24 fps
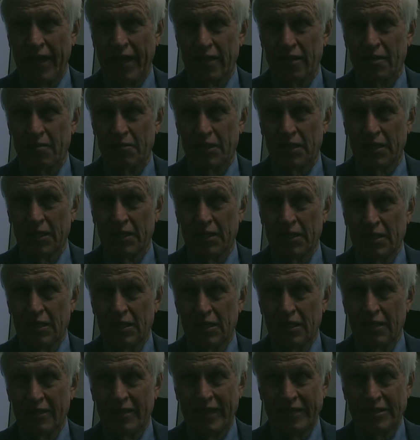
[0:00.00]
Ag Committee.
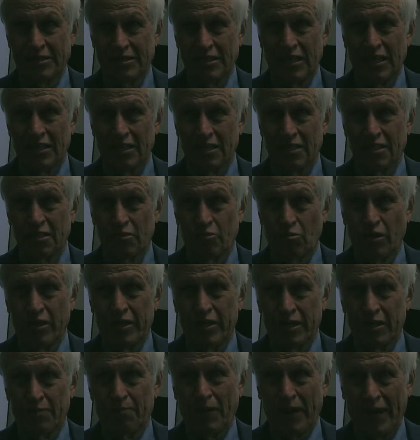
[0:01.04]
That's not a good way
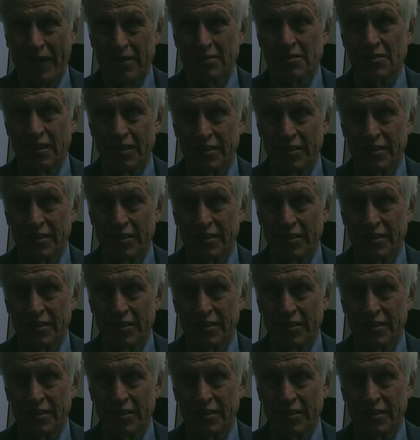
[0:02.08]
to pass